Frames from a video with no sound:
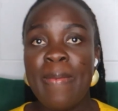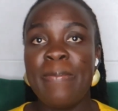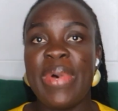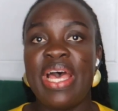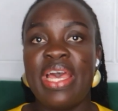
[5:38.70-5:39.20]

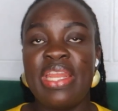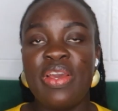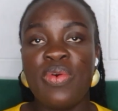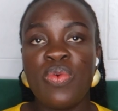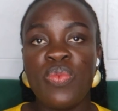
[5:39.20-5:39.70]
but
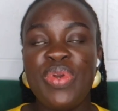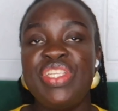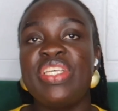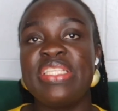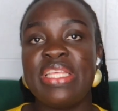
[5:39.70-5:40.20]
we
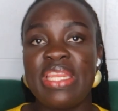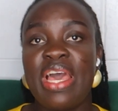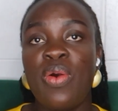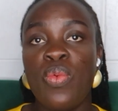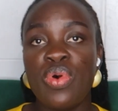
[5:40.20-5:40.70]
just did
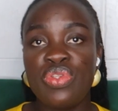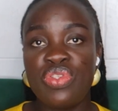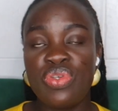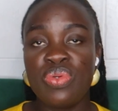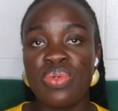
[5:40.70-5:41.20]
not want
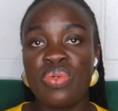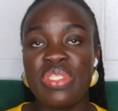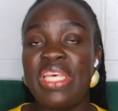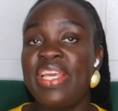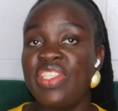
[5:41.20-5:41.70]
to
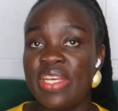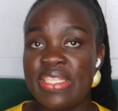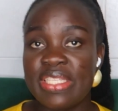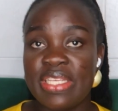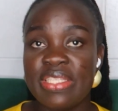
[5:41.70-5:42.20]
take
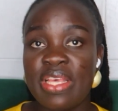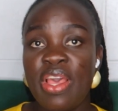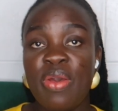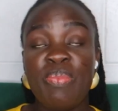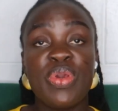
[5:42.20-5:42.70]
chances
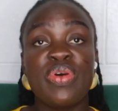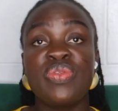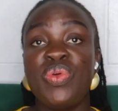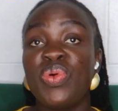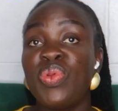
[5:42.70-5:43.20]
because
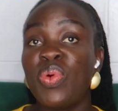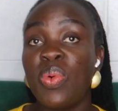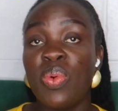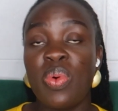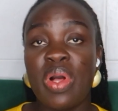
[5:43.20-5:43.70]
we don't
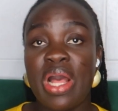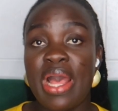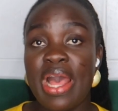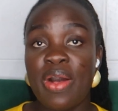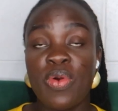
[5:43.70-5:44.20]
know
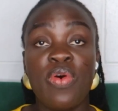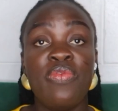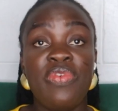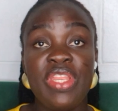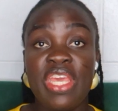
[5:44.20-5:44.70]
how
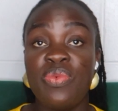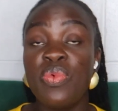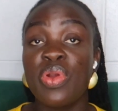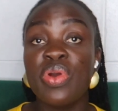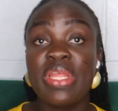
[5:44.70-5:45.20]
convenient
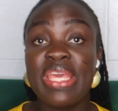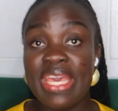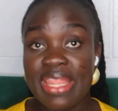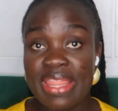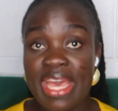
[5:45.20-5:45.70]
we're gonna
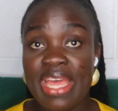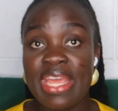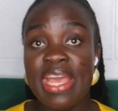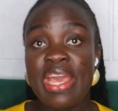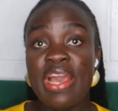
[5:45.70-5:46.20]
get
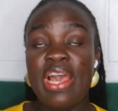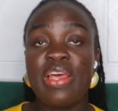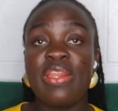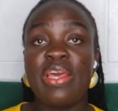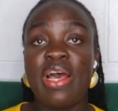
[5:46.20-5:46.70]
that,
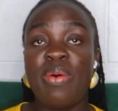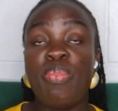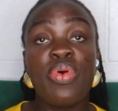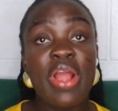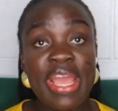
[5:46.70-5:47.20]
and
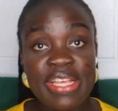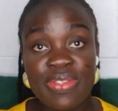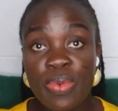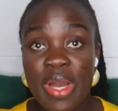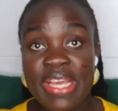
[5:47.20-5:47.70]
price
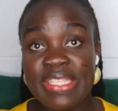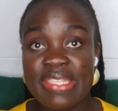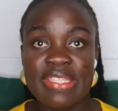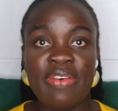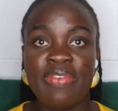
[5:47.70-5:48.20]
wise
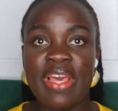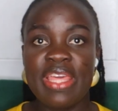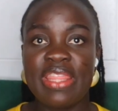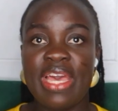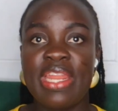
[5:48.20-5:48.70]
and stuff
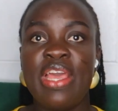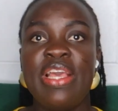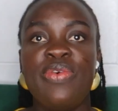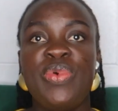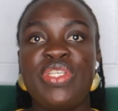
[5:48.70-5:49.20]
like that.
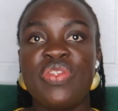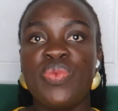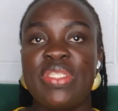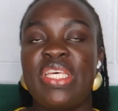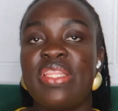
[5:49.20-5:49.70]
We just
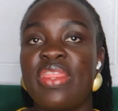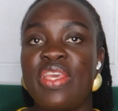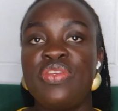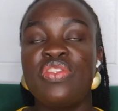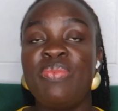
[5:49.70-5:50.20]
wanted
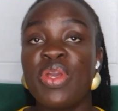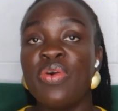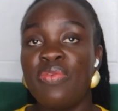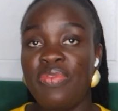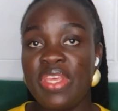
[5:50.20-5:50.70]
things to be
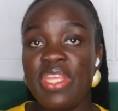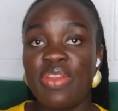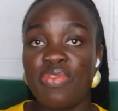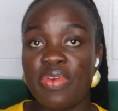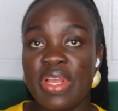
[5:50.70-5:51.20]

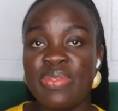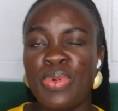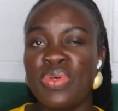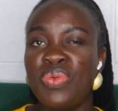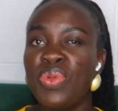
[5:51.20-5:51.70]
convenient for us
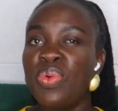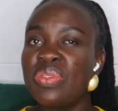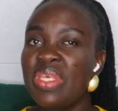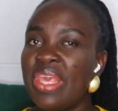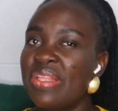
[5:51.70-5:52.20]
because we don't
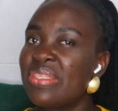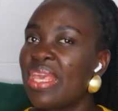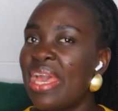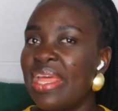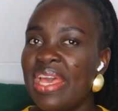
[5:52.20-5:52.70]
want to get to
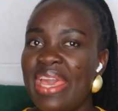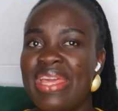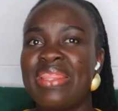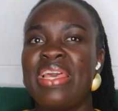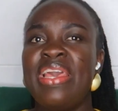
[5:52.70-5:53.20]
Ghana
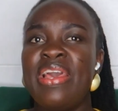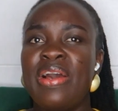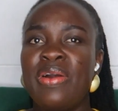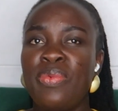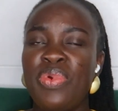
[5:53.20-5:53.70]
and
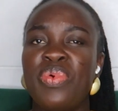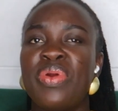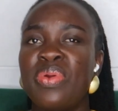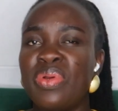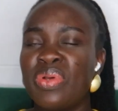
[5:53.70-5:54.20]
we
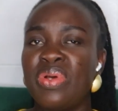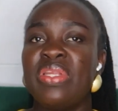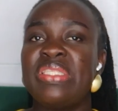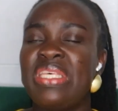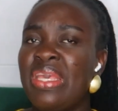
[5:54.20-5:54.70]
were
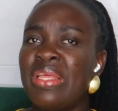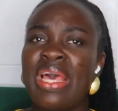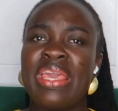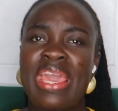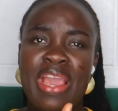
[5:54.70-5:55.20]
gonna take
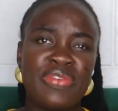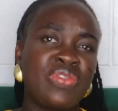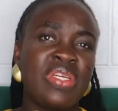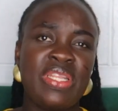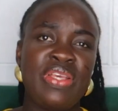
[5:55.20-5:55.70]
like
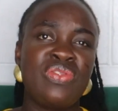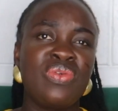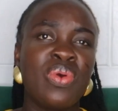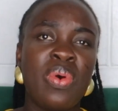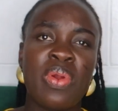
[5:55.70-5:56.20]
extra days
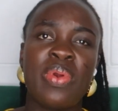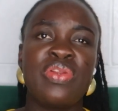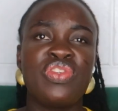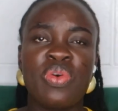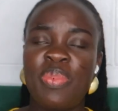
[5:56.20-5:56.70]
to go
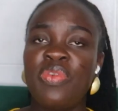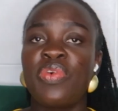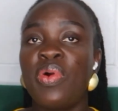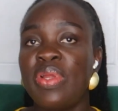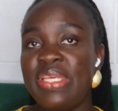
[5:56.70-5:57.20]
around shopping for
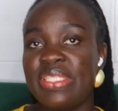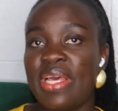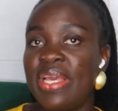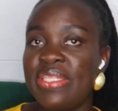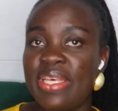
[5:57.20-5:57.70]
all these
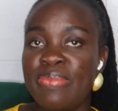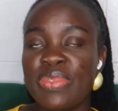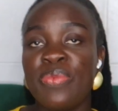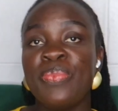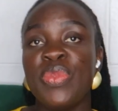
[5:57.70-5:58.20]

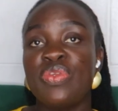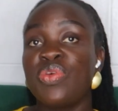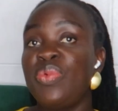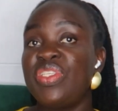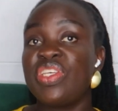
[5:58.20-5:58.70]
items.
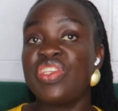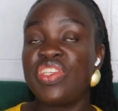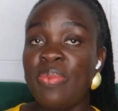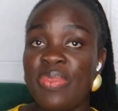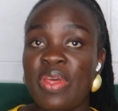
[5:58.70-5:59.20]
So we just
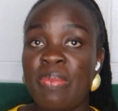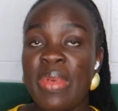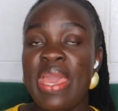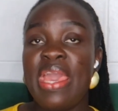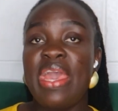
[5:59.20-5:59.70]
shipped them,
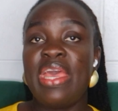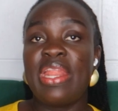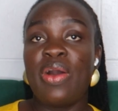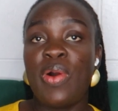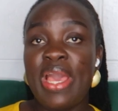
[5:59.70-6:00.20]

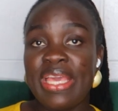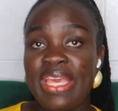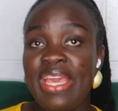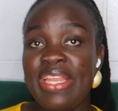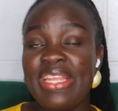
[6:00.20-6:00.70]
and
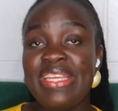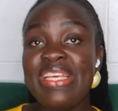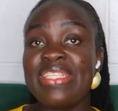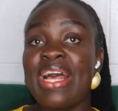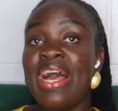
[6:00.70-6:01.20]
again,
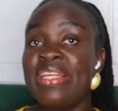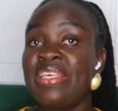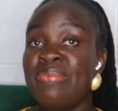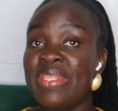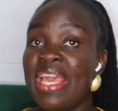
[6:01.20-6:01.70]
these are
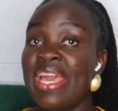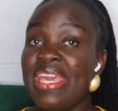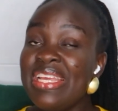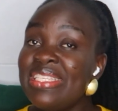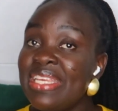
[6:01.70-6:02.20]
items they are
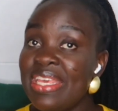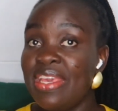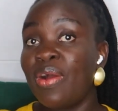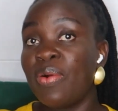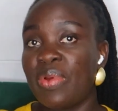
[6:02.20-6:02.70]
eating
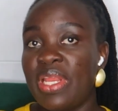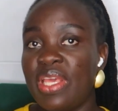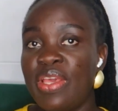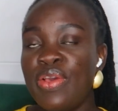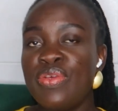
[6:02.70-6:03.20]
here
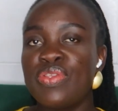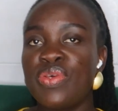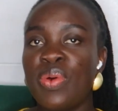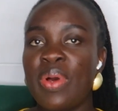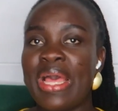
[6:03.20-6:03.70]
already,
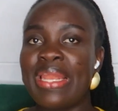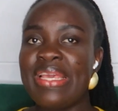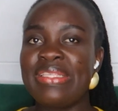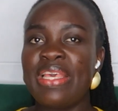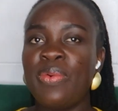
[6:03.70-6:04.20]
so at
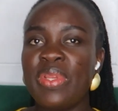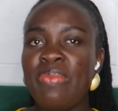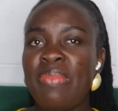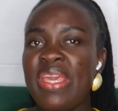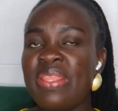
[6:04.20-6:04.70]
least it
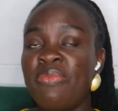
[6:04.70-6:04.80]
wouldn't make